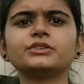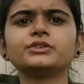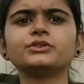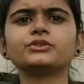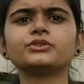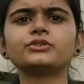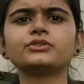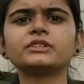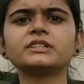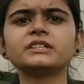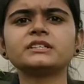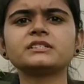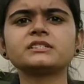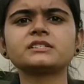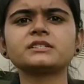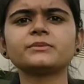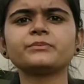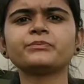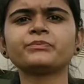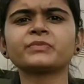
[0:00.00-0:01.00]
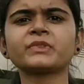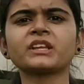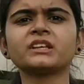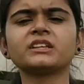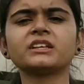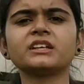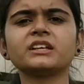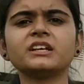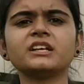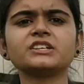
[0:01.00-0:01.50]
Due to this,
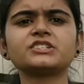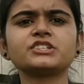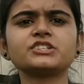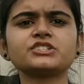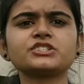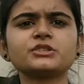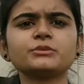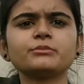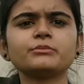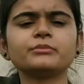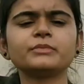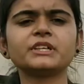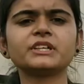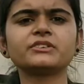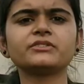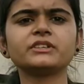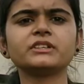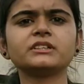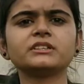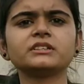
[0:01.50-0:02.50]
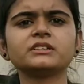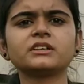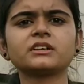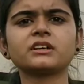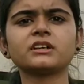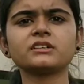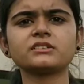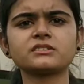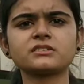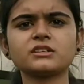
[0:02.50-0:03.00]
the relationship between the
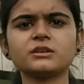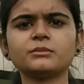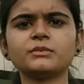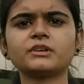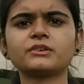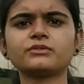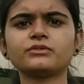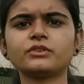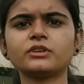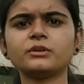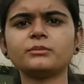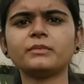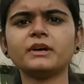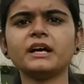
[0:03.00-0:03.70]
customer, firm